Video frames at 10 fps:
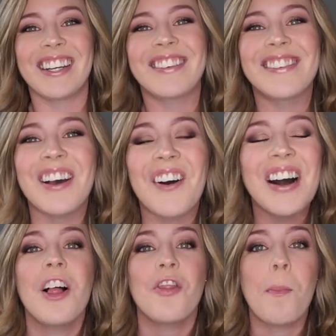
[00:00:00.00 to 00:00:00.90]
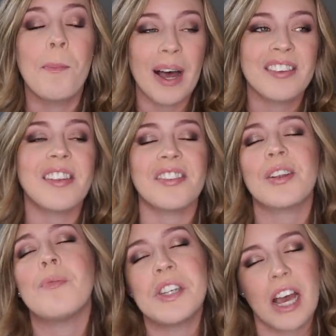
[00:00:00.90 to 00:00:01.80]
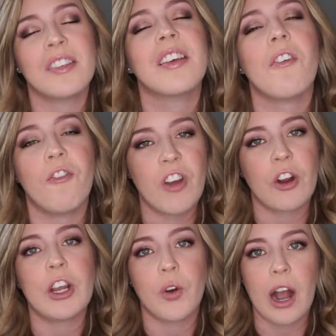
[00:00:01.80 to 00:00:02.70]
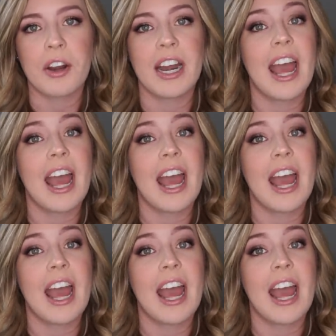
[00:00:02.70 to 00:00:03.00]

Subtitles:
So the bus system does get very crowded.